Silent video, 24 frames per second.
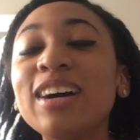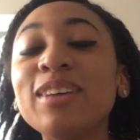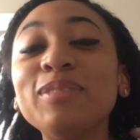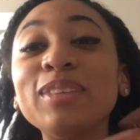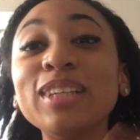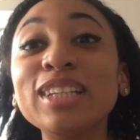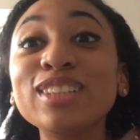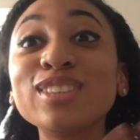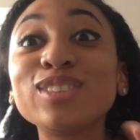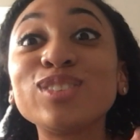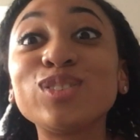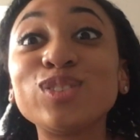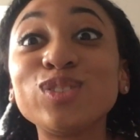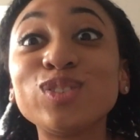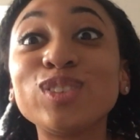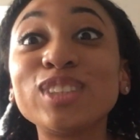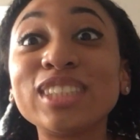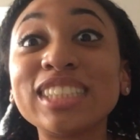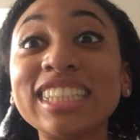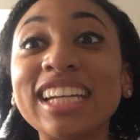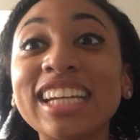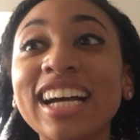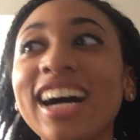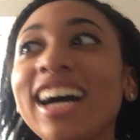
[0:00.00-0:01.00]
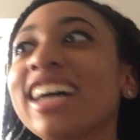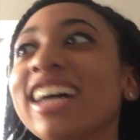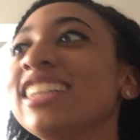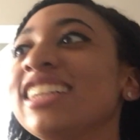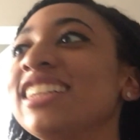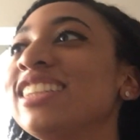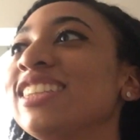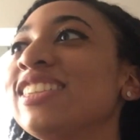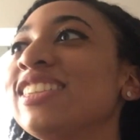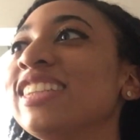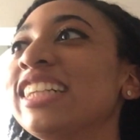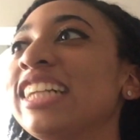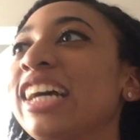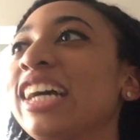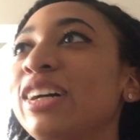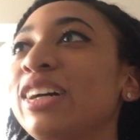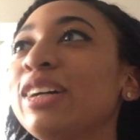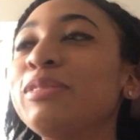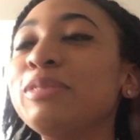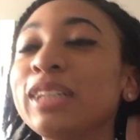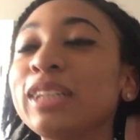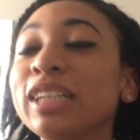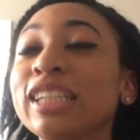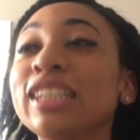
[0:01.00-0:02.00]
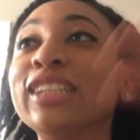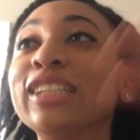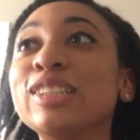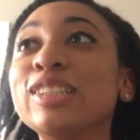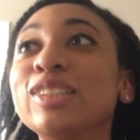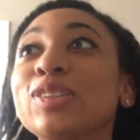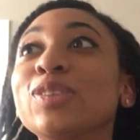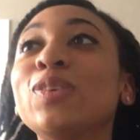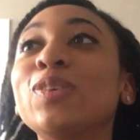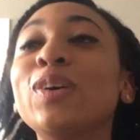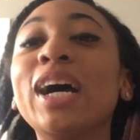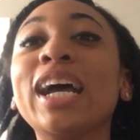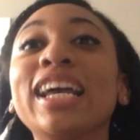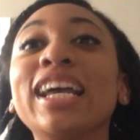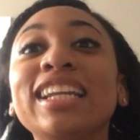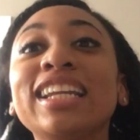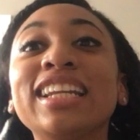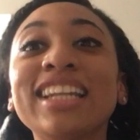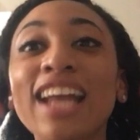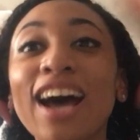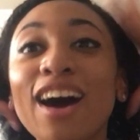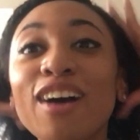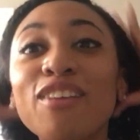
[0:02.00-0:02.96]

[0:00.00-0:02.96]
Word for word: it is really hot here right now. I'm like sweating it